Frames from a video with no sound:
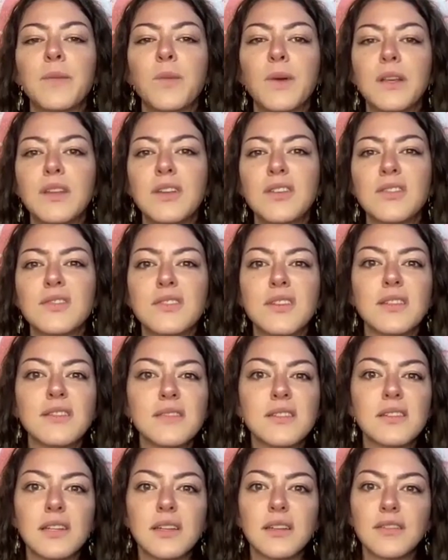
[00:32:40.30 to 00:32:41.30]
when you're
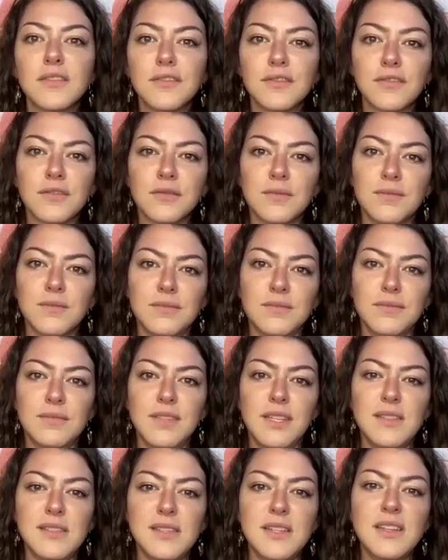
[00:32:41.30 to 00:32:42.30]
sensitive.
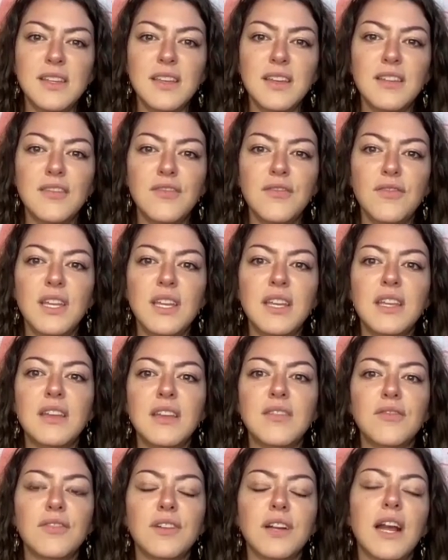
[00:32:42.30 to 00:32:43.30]
It's
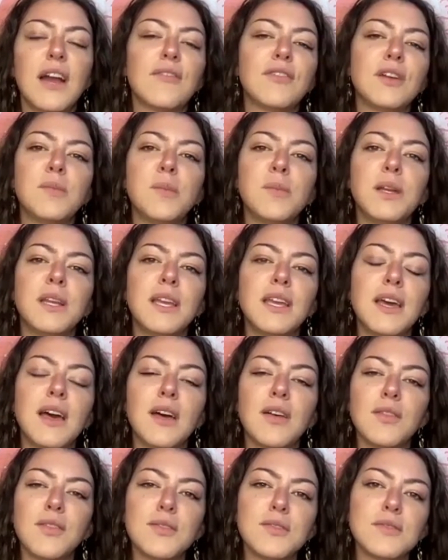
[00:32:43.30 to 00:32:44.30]
inconvenient for everybody
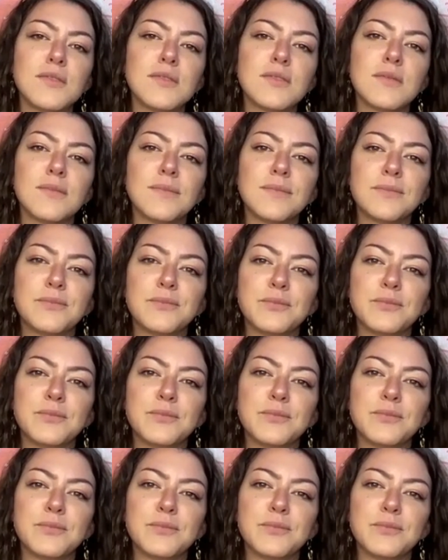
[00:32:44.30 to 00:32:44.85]
else.